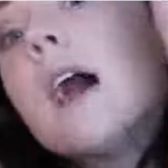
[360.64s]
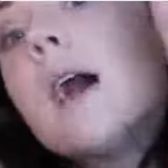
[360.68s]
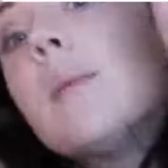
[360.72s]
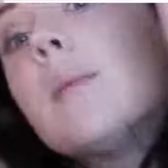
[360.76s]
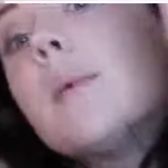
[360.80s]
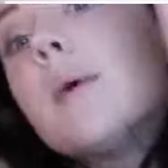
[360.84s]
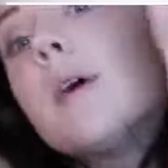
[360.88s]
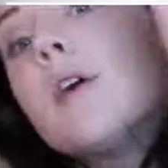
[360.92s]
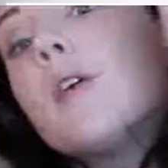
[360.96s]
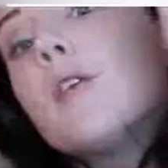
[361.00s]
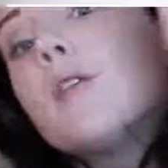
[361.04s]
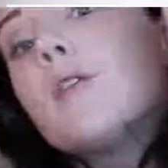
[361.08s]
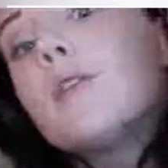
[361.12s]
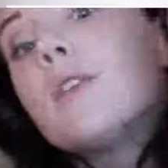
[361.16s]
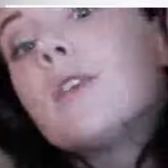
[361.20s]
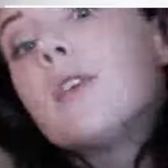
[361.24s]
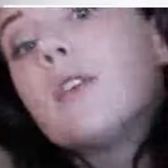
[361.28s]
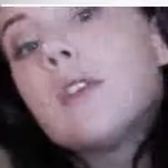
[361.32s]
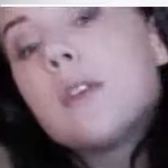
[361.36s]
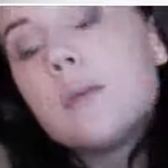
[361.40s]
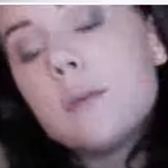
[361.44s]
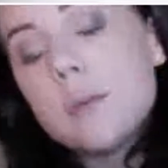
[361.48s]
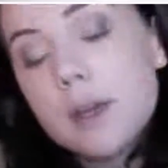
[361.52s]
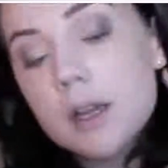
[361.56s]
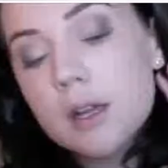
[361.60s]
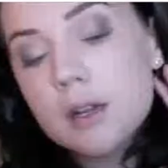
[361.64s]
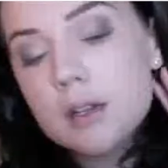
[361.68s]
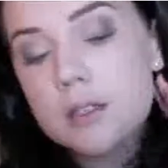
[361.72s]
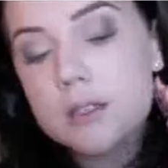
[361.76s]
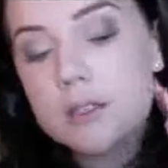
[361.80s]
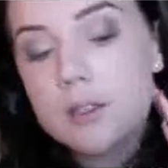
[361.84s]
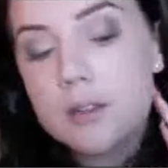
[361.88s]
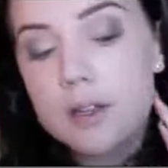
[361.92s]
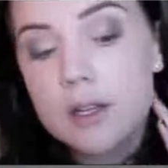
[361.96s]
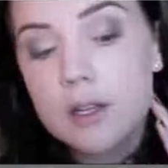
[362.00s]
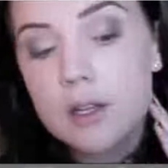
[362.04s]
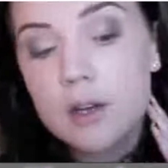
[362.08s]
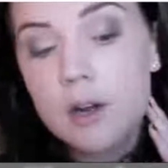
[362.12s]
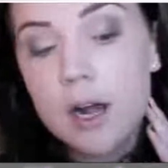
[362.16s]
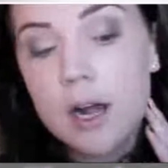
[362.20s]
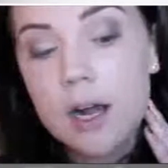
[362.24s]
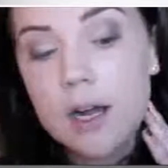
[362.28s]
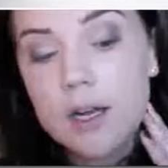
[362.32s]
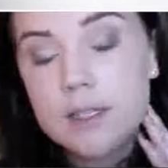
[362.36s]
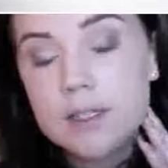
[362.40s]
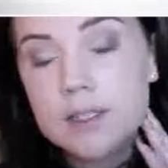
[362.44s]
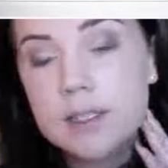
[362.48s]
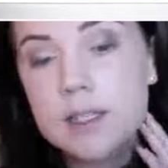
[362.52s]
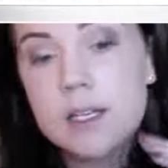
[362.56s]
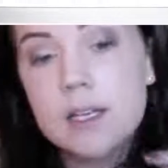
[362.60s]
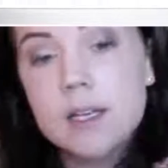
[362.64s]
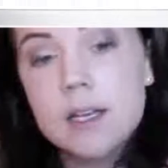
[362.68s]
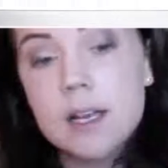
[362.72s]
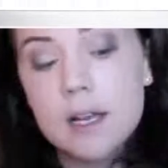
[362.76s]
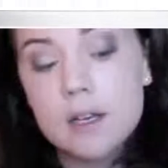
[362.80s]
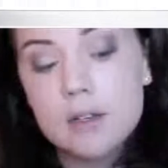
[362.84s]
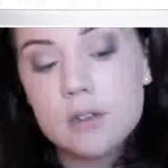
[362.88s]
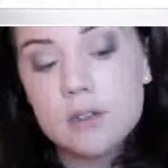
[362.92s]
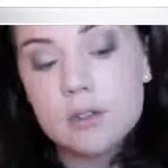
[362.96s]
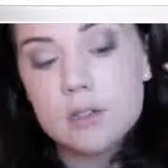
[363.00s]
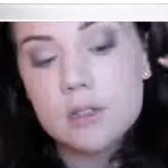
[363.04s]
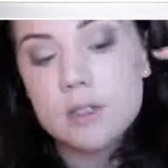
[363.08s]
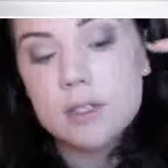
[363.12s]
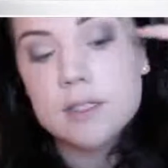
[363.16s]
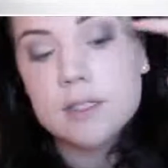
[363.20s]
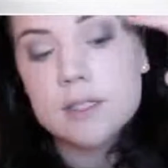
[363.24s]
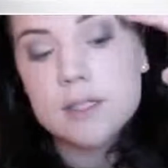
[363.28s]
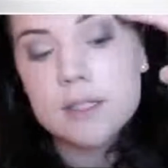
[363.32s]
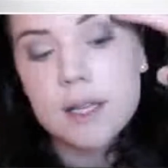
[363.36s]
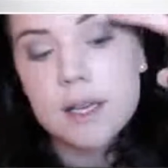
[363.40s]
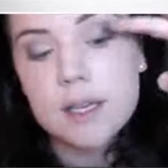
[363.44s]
up over the mirror, so that your eye is at a naturally